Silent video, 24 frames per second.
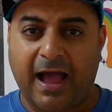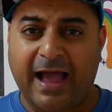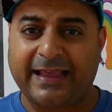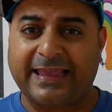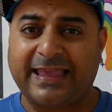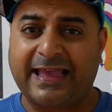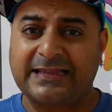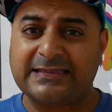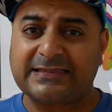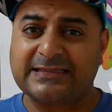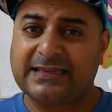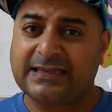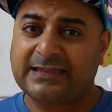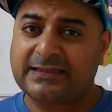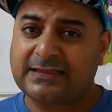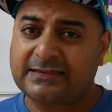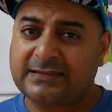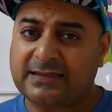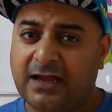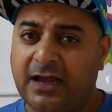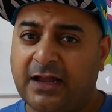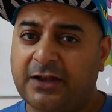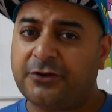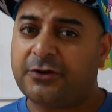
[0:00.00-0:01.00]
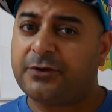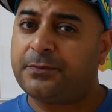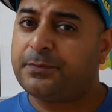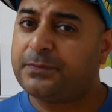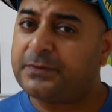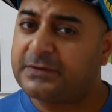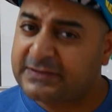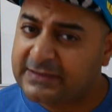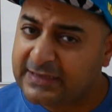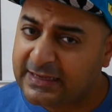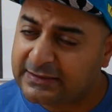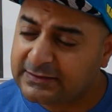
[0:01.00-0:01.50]
I can't say this
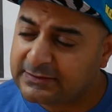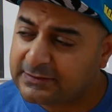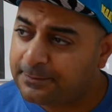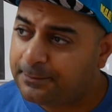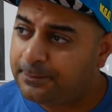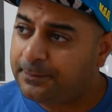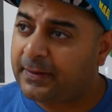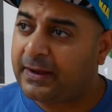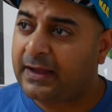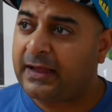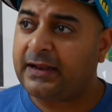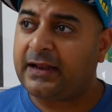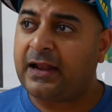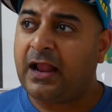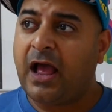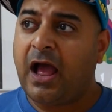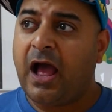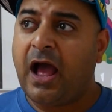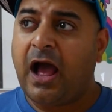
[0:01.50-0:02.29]
100%, but